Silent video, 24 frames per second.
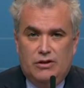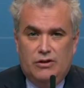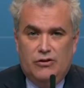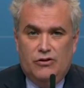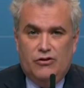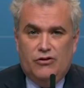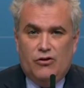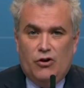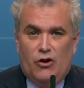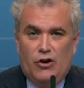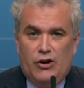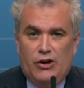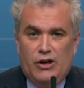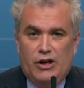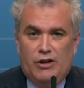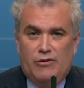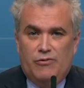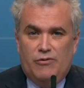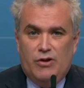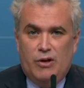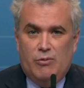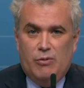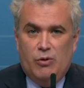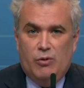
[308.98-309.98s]
Starting on
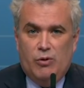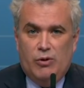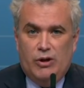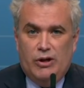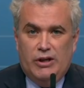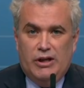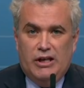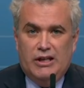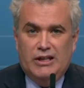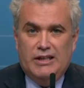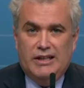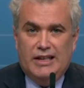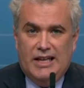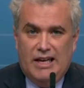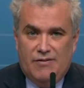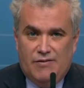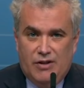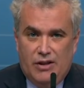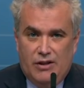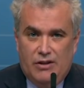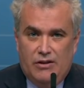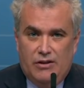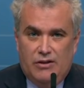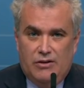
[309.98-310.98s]
February
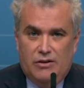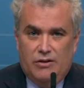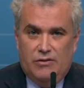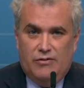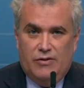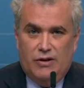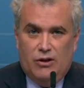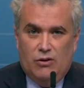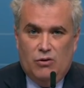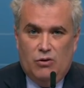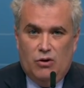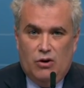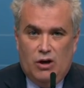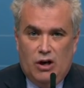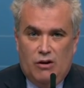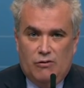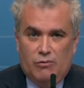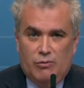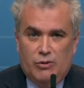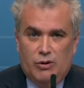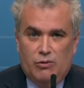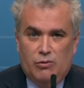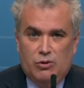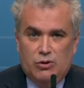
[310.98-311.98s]
11th, the federal
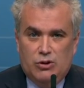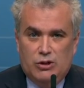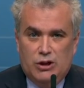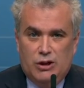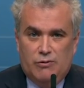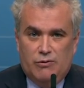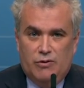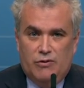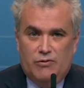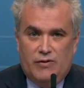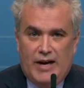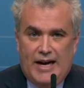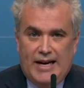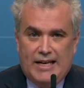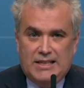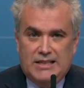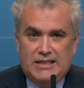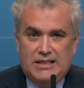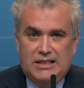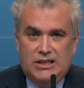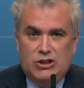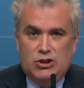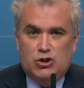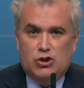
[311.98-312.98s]
government will deliver
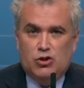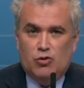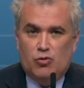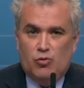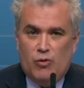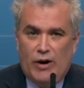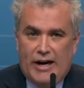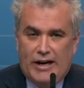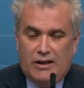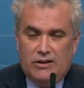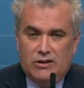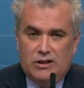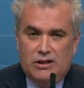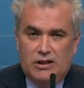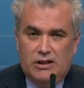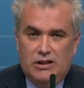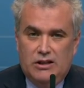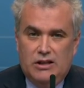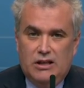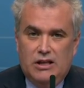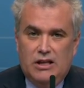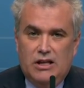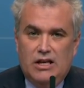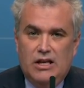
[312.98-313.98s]
vaccines
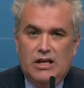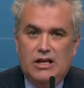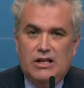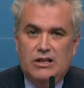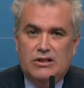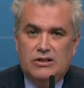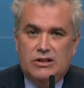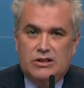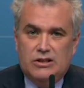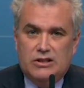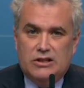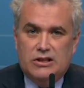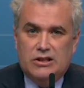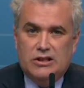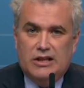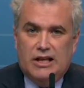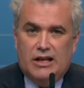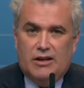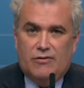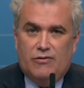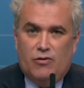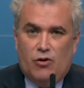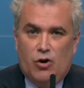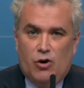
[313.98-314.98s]
directly to
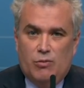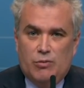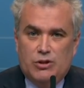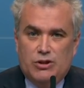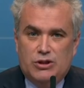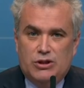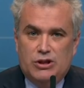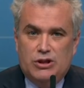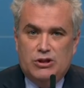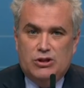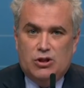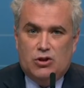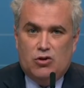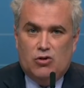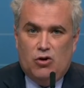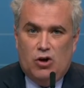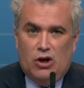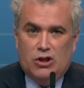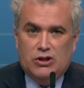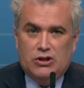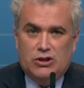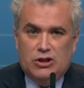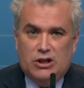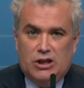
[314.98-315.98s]
select pharmacies
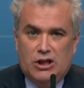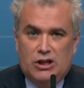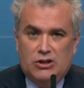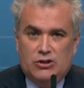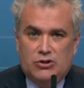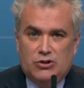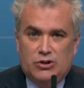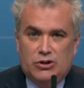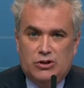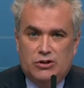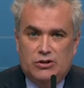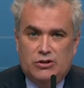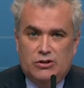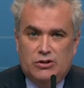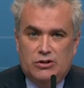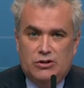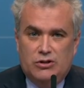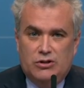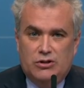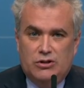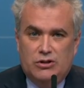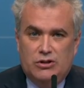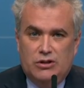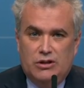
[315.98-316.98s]
across the country.
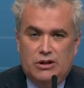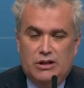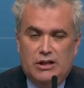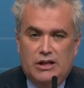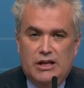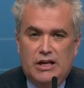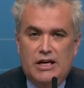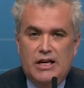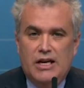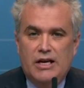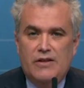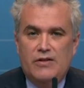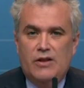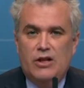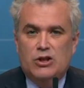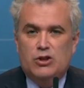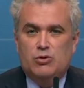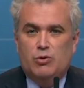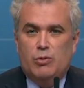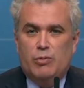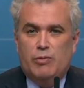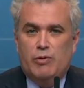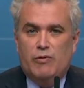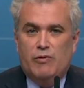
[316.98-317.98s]

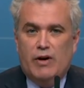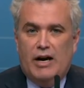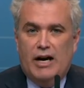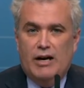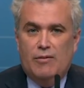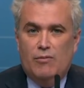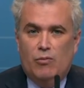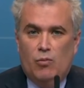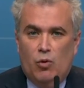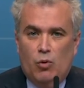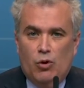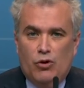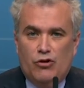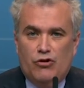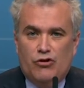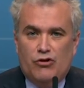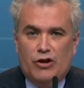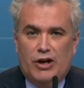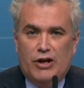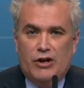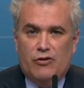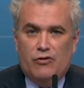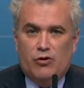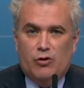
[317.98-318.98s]
This will provide more
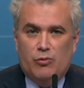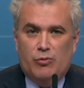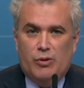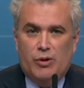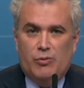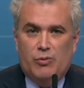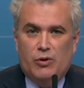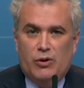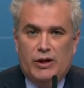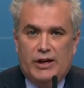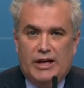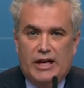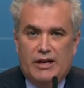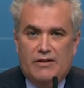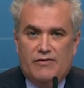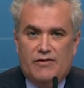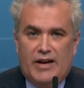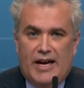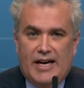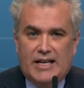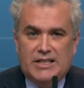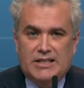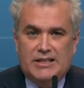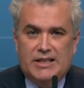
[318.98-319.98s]
sites for people to get
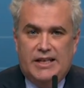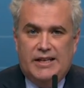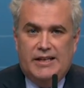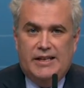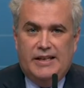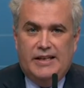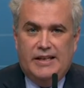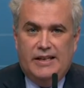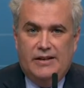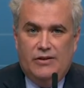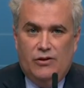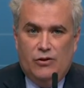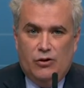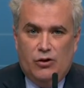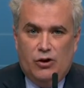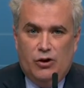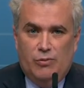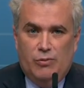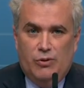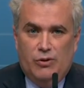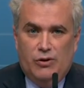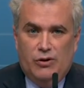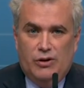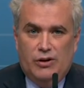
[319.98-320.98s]
vaccinated in their
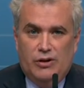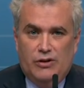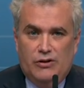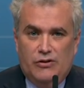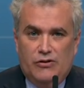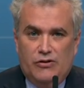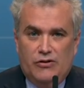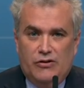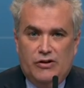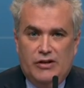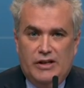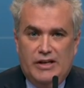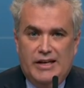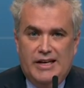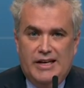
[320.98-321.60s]
communities,